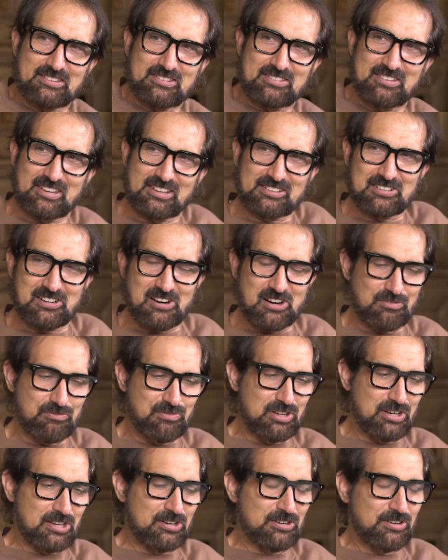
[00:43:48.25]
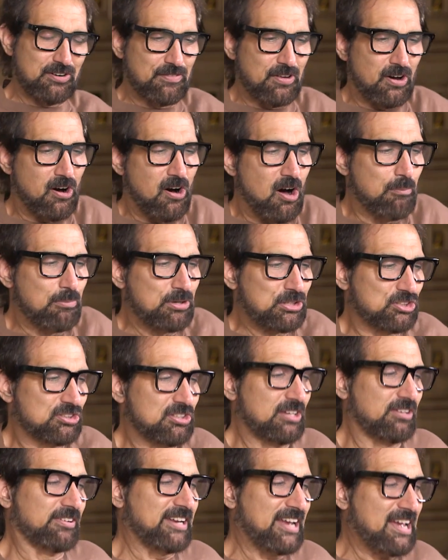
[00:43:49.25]
the TikTok video of the Amish
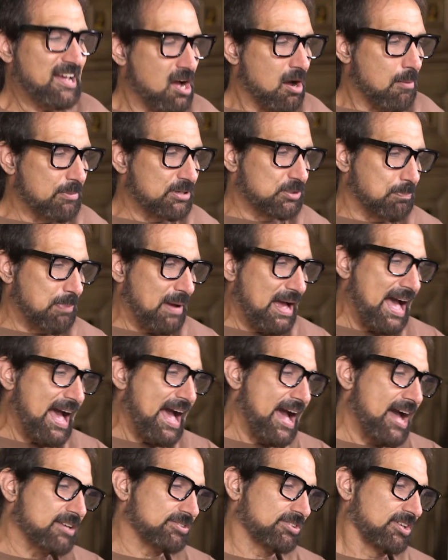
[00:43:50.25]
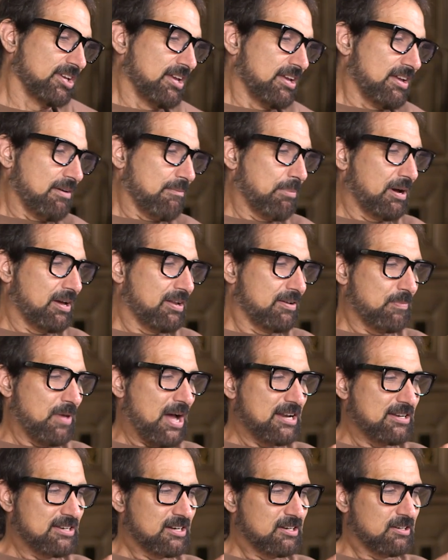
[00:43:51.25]
selling the Amish pies. But
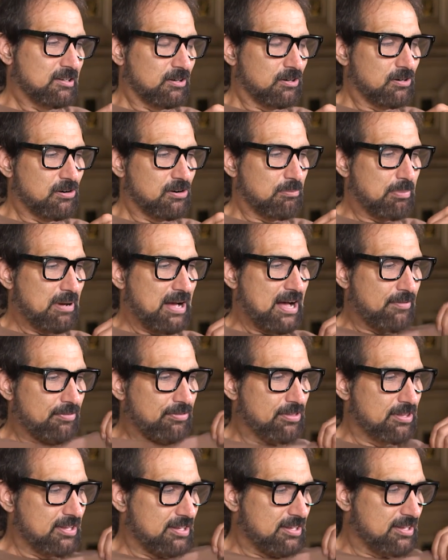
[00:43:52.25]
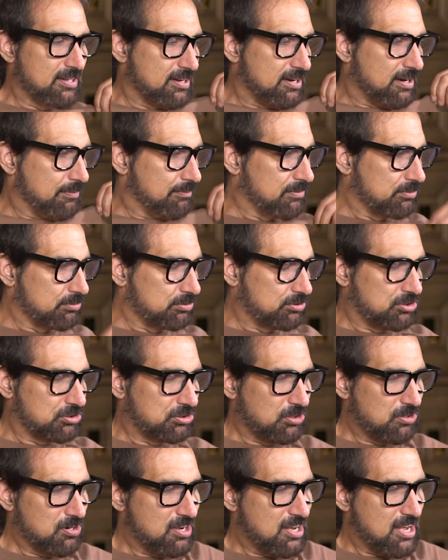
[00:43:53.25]
I did learn about there was a
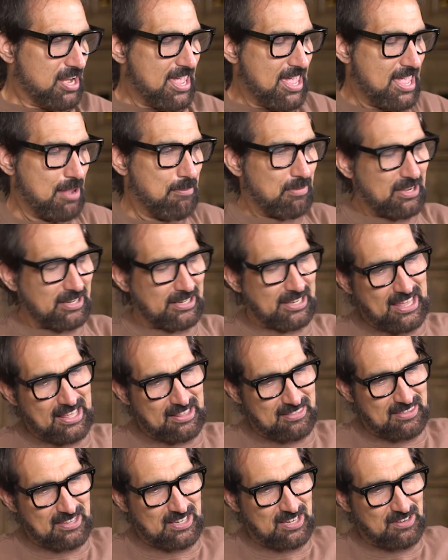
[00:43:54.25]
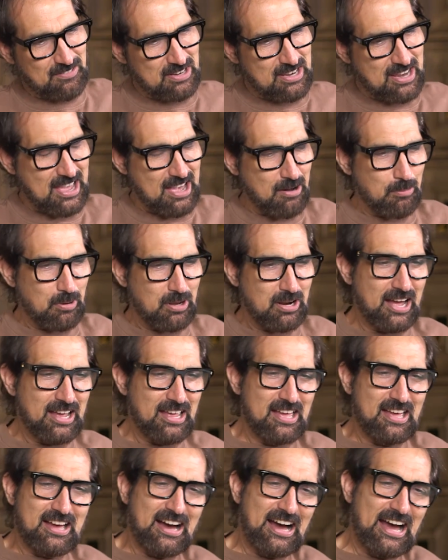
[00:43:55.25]
certain name, and I can't think of it now,
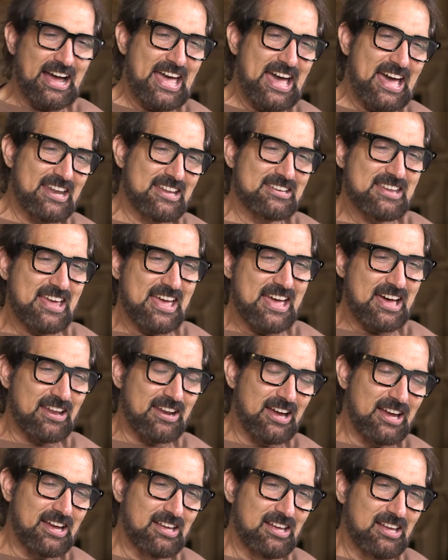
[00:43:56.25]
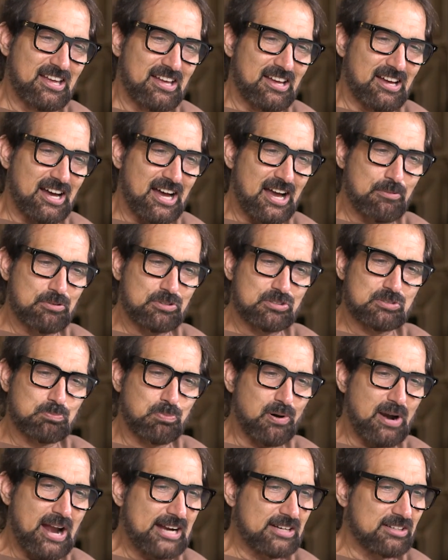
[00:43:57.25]
but I had it down. I was
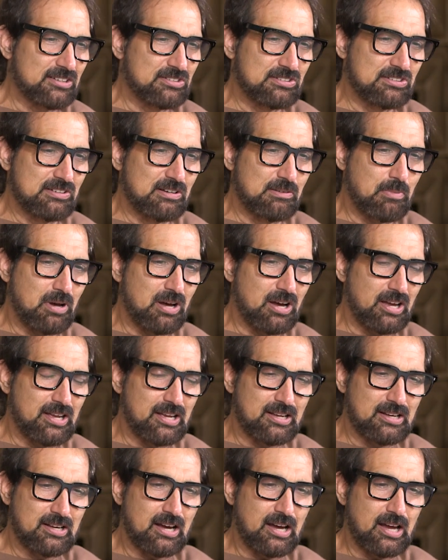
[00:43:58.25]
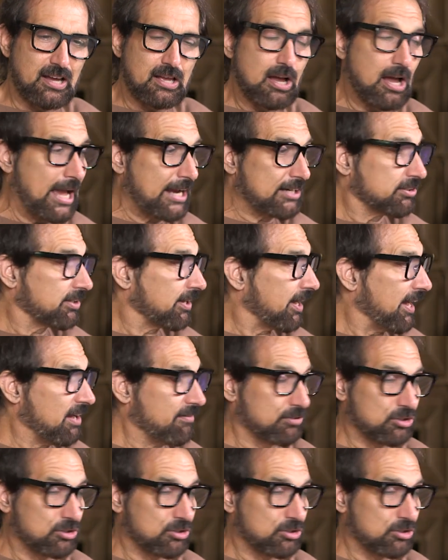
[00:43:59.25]
practicing I have